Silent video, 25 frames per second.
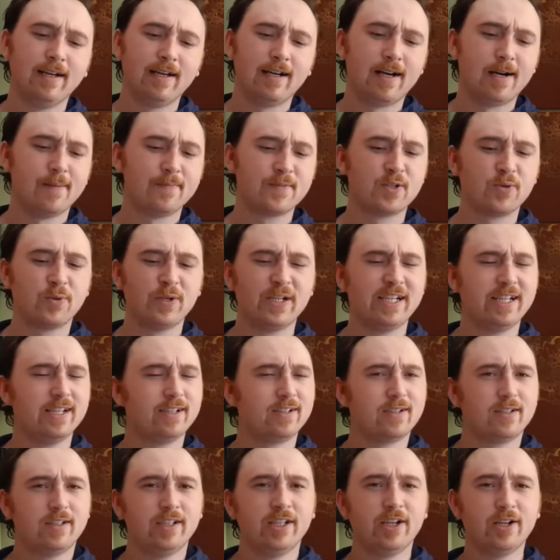So we
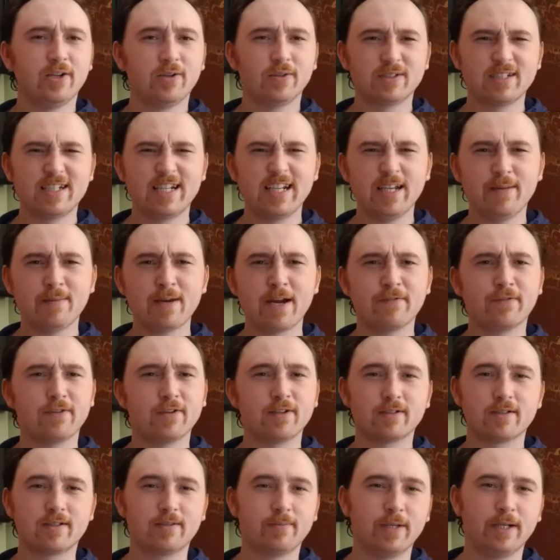need, team
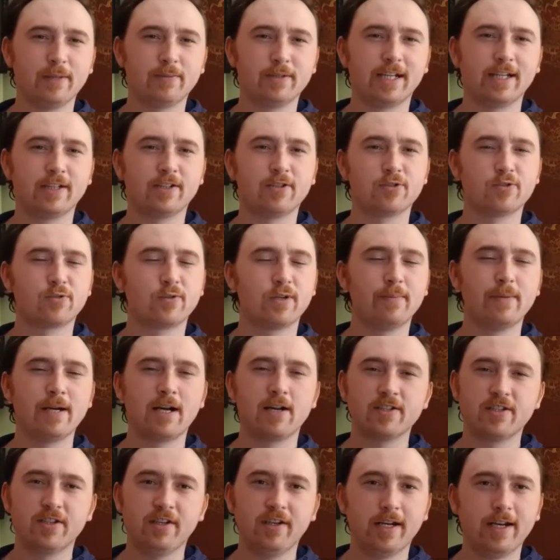effort to be able to get those
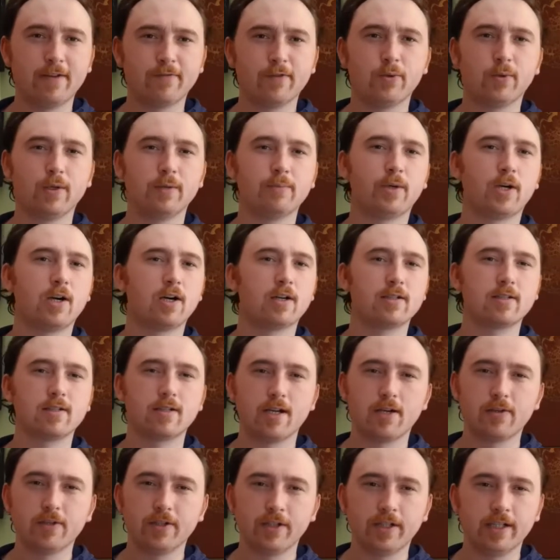rebounds. You need everyone boxing
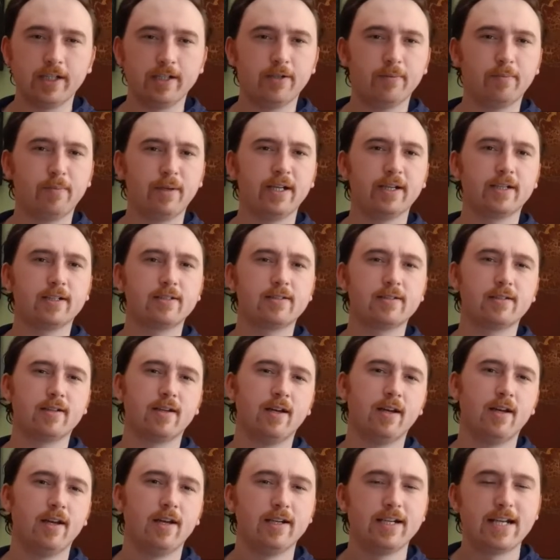out. You need your bigs
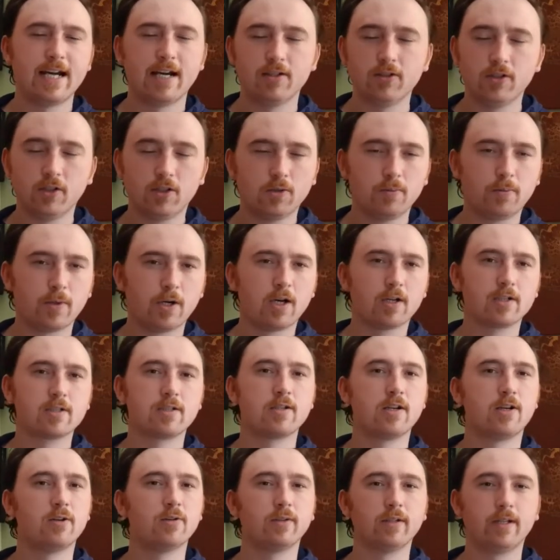down low
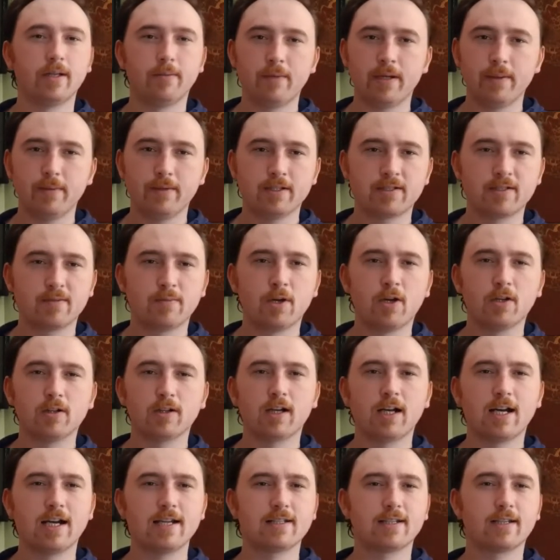boxing out, and then maybe the smaller
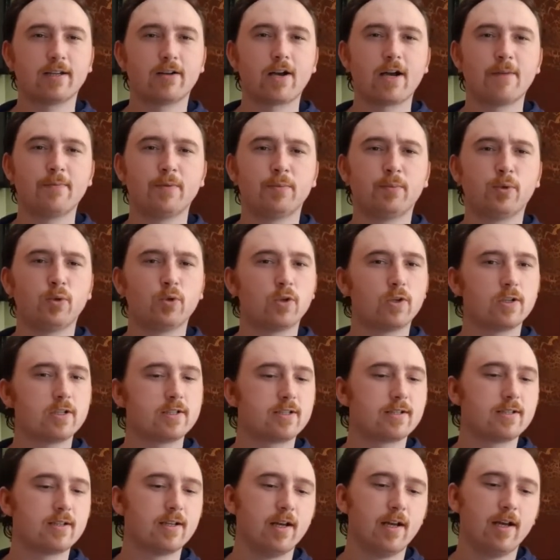guys can grab the
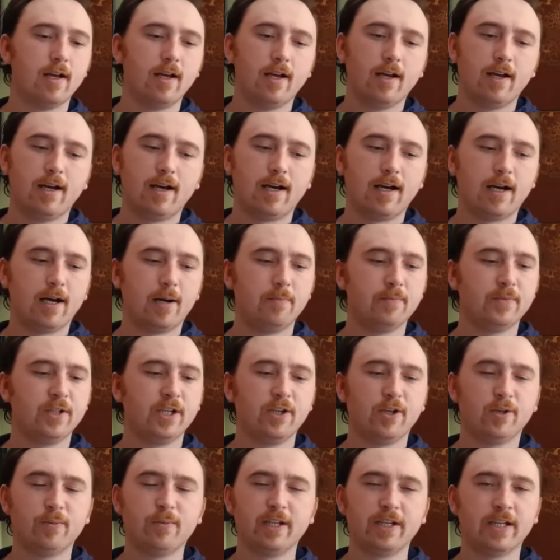boards.
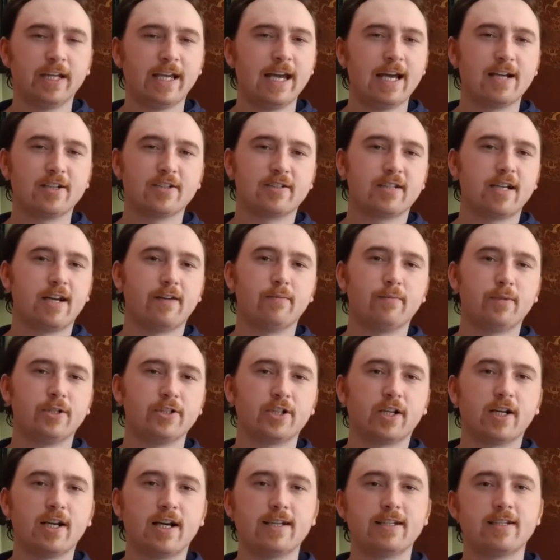But you can't just have a bunch
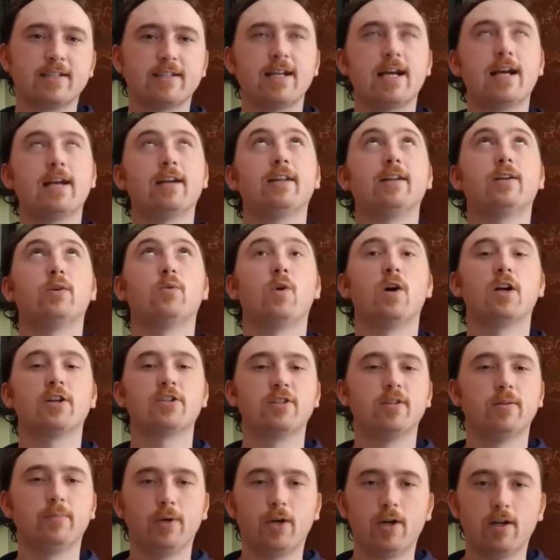of guys standing there
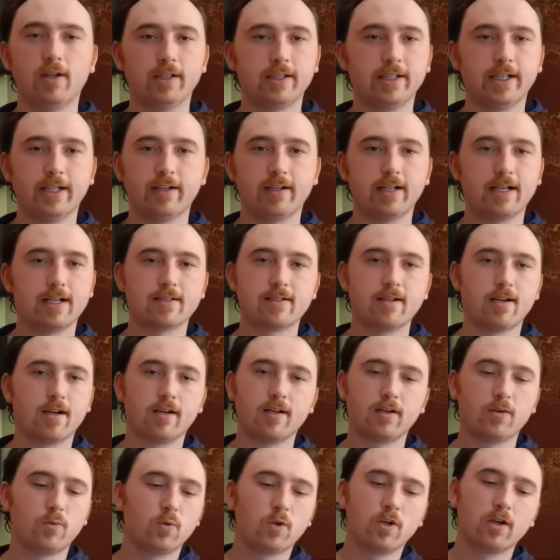watching the ball in the air. That's not
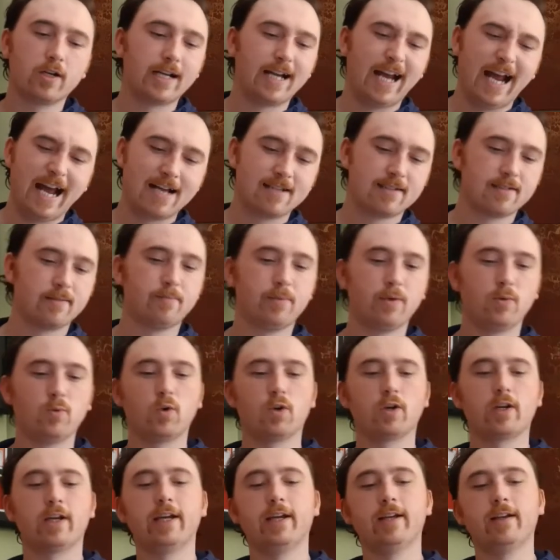going to work. It hasn't been
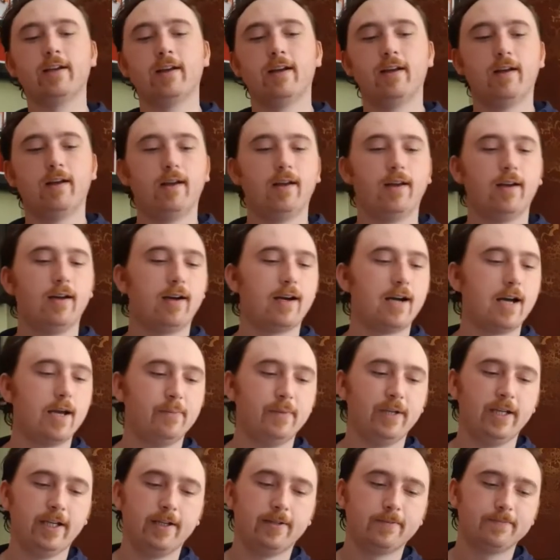working. I
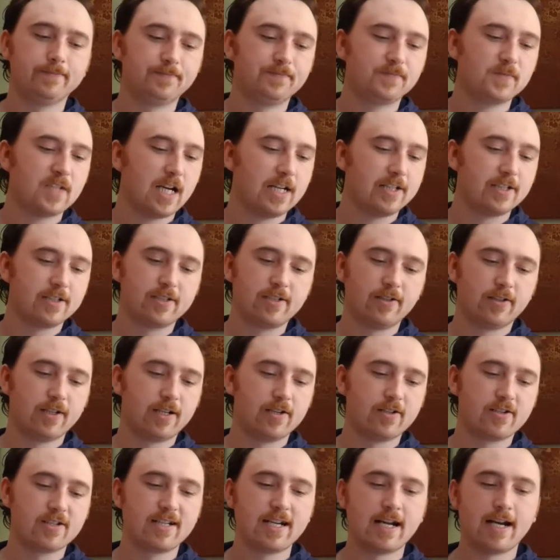mean, I just don't
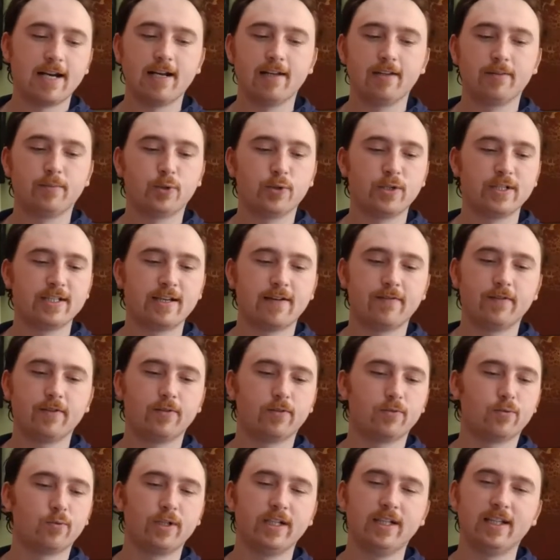understand how the boys
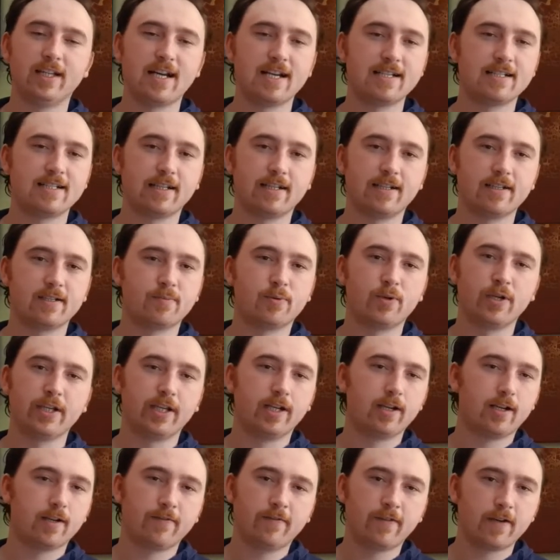haven't realized at this point you
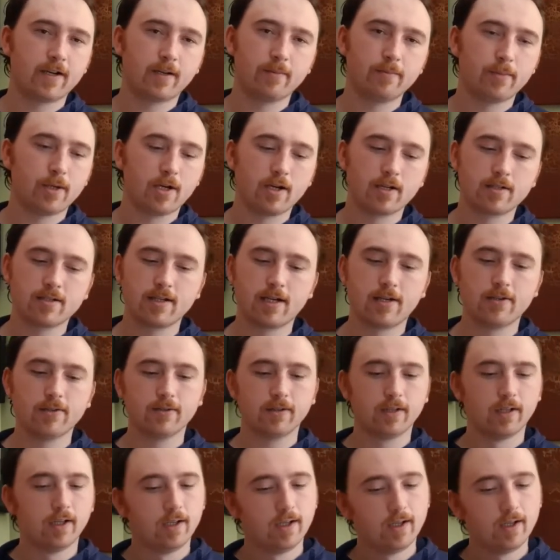got to fucking box out.